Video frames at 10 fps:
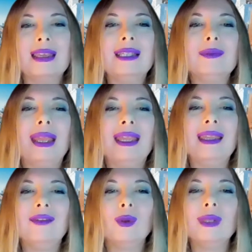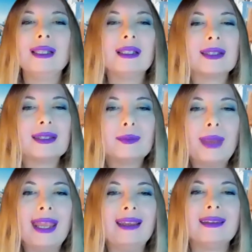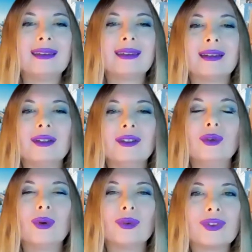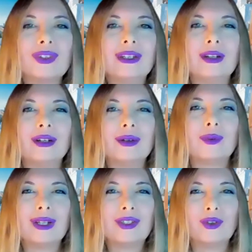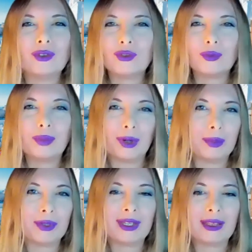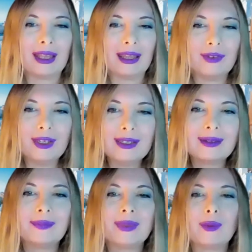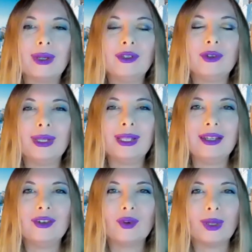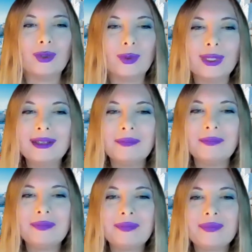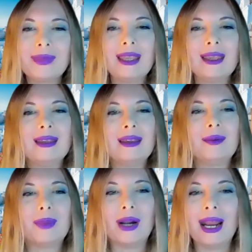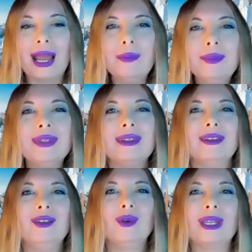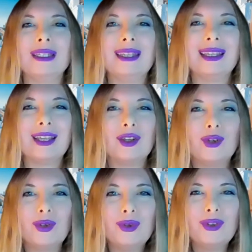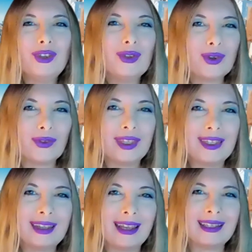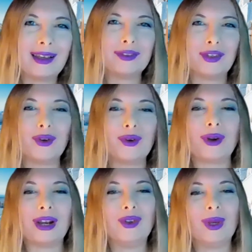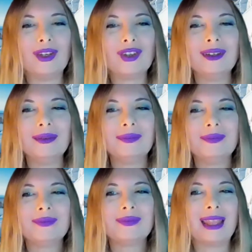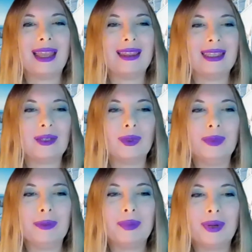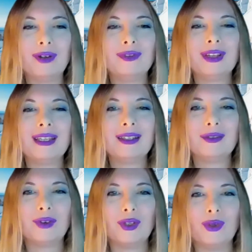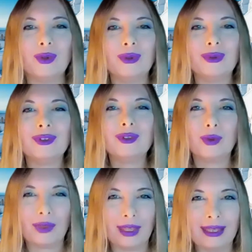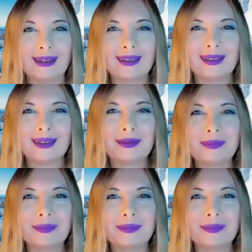This may give you a little space to consider what your true purpose in life is, what you really enjoy doing. Perhaps you can take a good use of these days after your graduation, and this will be perfect for you to think.